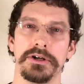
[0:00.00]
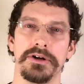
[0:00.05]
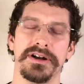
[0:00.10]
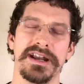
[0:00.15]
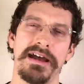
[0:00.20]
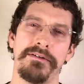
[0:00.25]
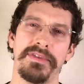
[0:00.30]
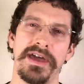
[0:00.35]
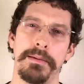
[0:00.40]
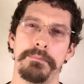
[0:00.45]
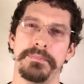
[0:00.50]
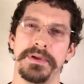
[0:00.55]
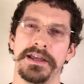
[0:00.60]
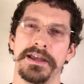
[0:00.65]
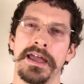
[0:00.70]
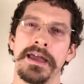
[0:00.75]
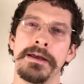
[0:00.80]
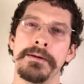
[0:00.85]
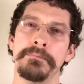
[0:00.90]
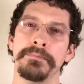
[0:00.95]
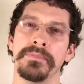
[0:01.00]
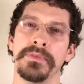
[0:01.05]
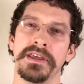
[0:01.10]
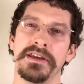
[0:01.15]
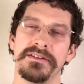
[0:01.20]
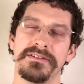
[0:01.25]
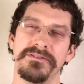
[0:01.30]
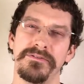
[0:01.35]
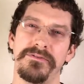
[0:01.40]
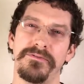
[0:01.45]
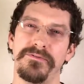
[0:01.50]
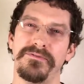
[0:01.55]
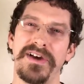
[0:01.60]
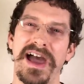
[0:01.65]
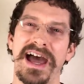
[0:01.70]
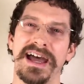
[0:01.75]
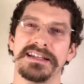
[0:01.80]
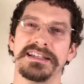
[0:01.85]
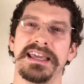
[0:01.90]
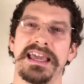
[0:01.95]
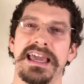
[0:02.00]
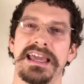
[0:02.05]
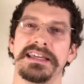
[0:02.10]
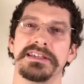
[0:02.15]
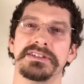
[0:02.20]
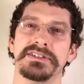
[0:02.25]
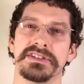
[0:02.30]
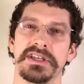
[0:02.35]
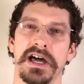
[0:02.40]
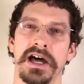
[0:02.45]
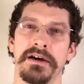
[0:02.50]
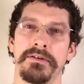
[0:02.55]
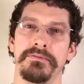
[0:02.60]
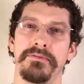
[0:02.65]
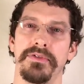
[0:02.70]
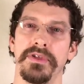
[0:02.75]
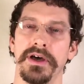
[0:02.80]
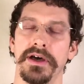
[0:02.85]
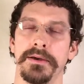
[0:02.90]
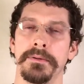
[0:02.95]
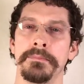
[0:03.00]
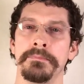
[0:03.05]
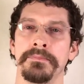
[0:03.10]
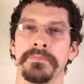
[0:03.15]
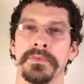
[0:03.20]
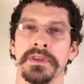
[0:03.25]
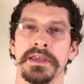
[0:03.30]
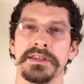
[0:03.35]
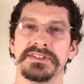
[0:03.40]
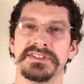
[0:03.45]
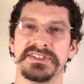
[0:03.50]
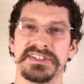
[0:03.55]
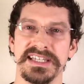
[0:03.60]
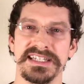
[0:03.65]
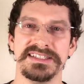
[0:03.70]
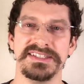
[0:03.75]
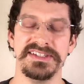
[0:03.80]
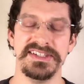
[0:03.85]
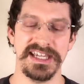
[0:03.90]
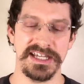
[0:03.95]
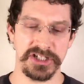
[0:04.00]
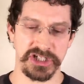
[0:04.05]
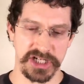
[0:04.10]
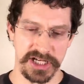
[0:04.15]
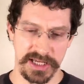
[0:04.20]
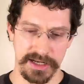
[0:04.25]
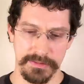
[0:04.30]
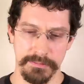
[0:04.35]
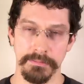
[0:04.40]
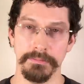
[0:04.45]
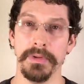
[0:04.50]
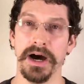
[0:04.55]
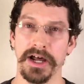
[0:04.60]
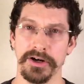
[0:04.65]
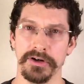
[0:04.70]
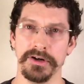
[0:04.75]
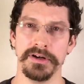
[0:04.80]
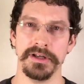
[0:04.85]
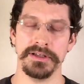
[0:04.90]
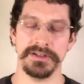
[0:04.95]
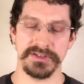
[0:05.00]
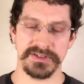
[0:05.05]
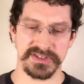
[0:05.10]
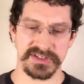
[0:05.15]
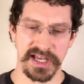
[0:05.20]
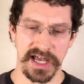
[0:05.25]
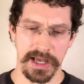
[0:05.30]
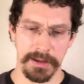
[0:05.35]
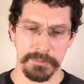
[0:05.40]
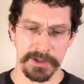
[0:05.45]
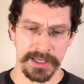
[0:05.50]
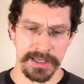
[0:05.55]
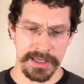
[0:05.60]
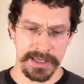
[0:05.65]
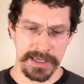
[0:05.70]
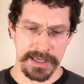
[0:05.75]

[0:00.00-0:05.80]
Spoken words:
You don't have that big, fat case of the six-digit modern sub.